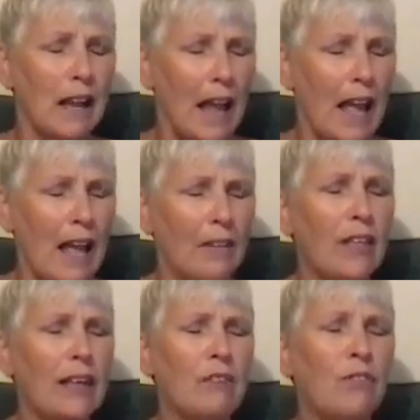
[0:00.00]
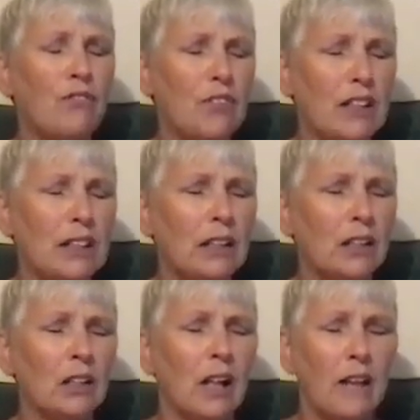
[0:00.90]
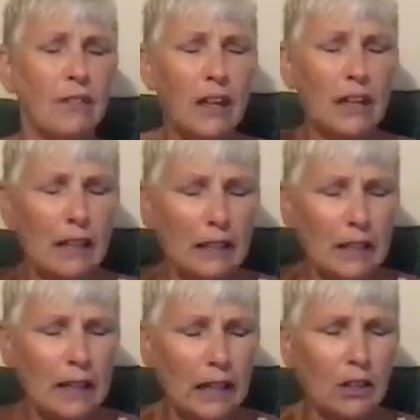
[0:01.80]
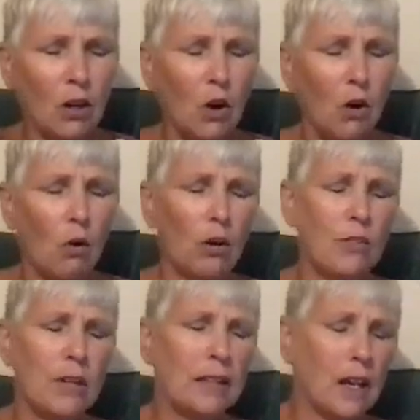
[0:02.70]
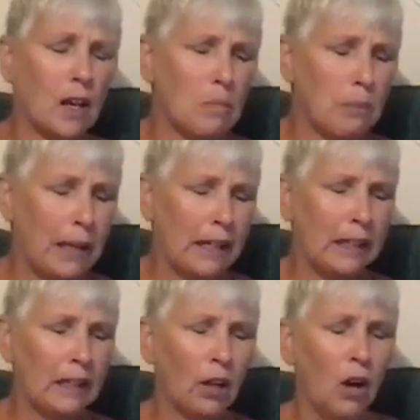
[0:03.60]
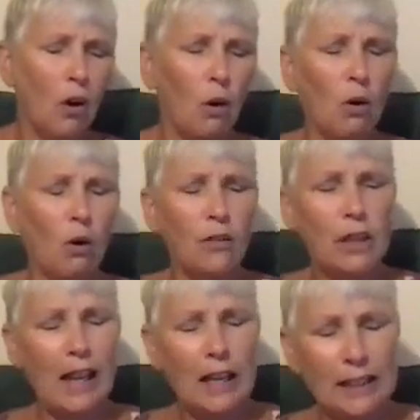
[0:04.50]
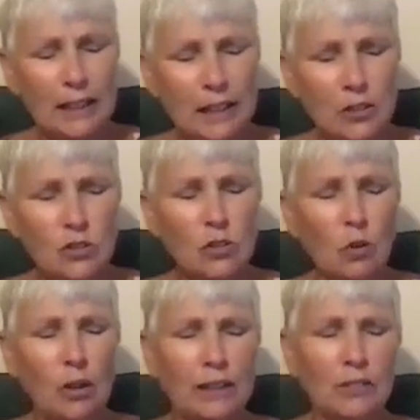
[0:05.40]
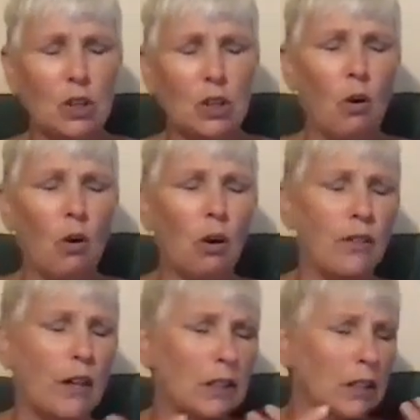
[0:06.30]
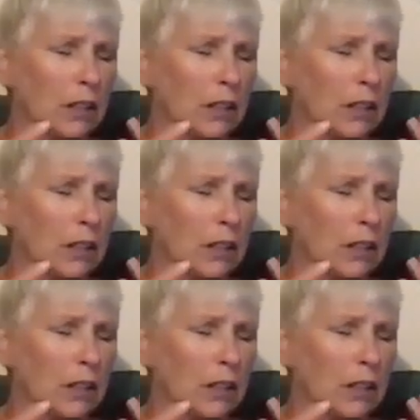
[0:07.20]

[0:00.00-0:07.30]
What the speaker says: and they feel the headache or the hip pain or the achy joints or the